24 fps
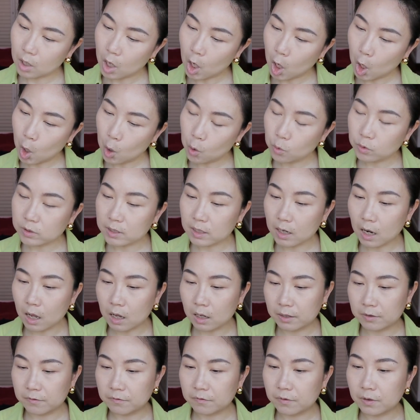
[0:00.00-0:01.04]
Hold
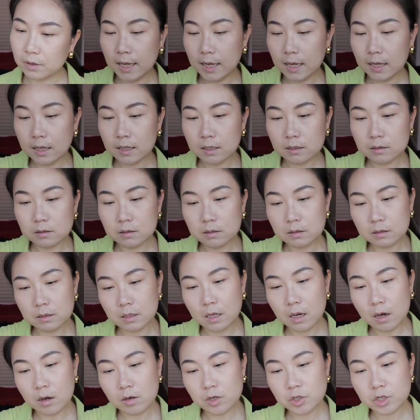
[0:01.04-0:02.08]
Alive, and
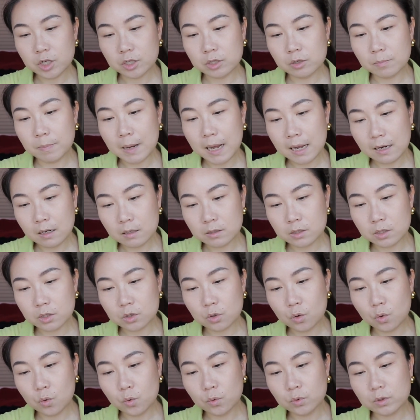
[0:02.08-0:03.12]
the eyeshadow palette is
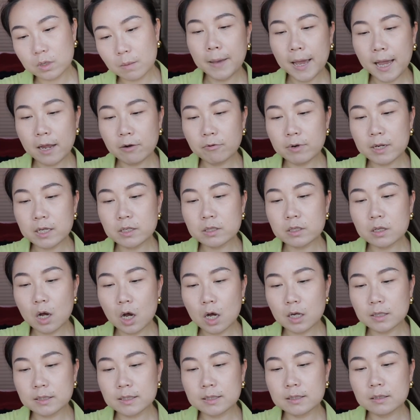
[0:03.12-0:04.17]
called Paris
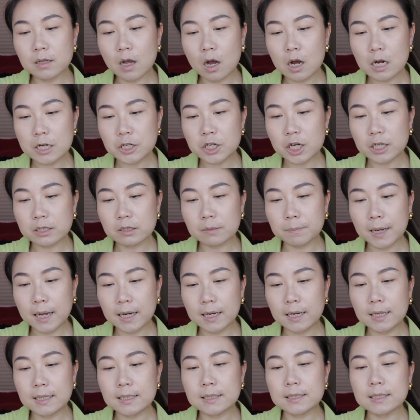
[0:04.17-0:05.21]
Garden Eyeshadow
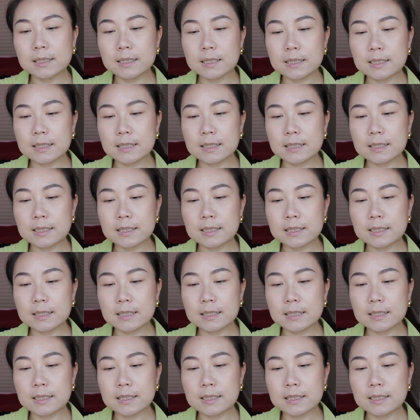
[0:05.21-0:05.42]
Palette